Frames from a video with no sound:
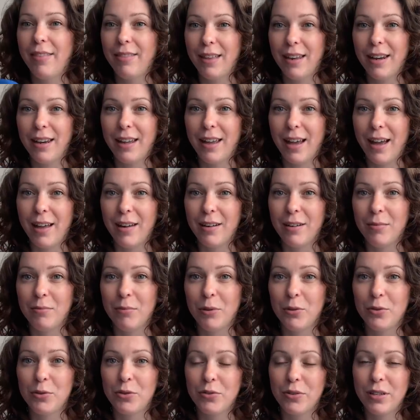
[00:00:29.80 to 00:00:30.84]
and then again,
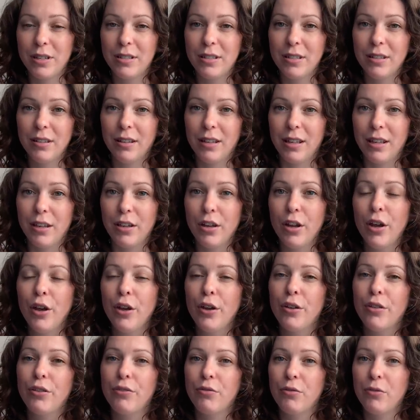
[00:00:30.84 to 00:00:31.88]
most recently,
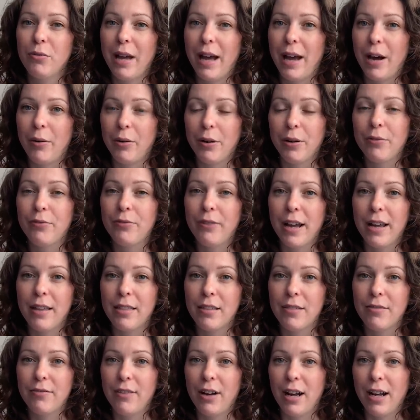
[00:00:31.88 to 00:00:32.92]
through our
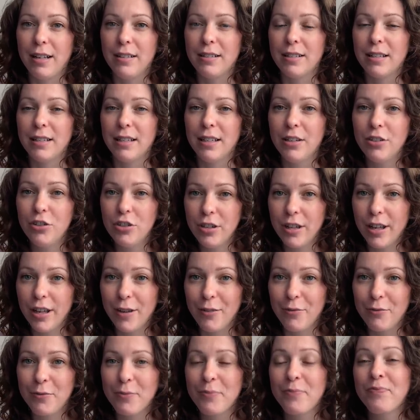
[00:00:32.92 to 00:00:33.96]
Fight the Fines
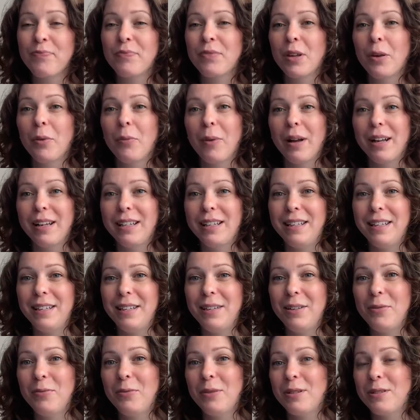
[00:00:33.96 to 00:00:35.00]
initiative when
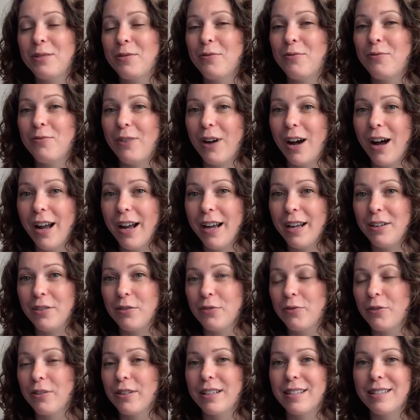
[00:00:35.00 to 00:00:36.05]
he was
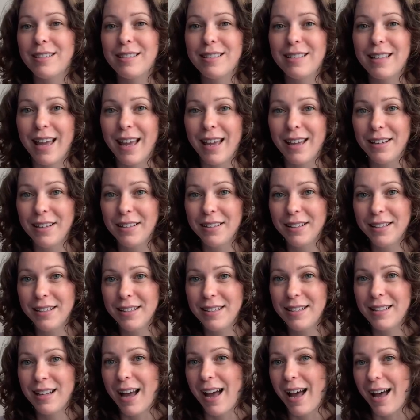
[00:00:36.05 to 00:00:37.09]
fined for the
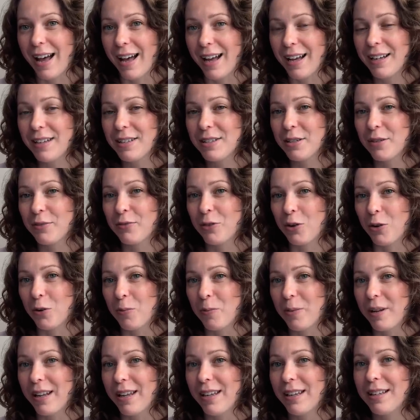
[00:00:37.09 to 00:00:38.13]
scandalous act of
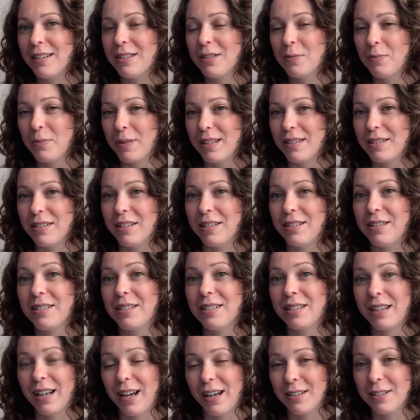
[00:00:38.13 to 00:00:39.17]
opening his business
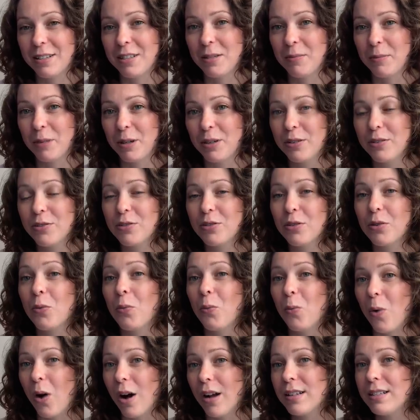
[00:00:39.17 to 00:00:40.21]
to customers
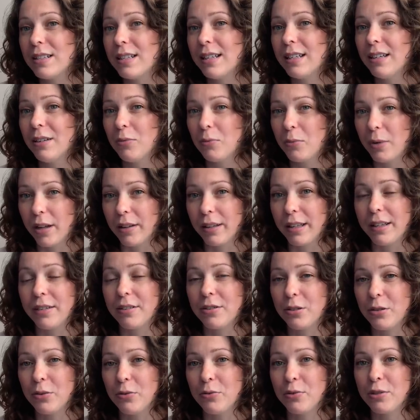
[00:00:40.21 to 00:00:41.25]
wanting and willing
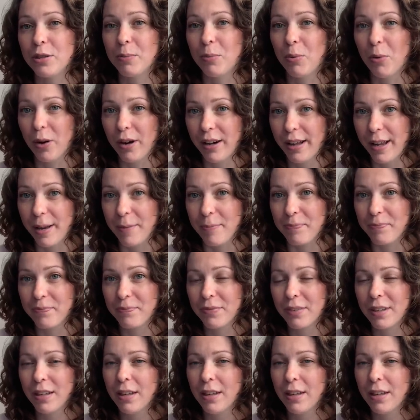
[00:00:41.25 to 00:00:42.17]
to support him.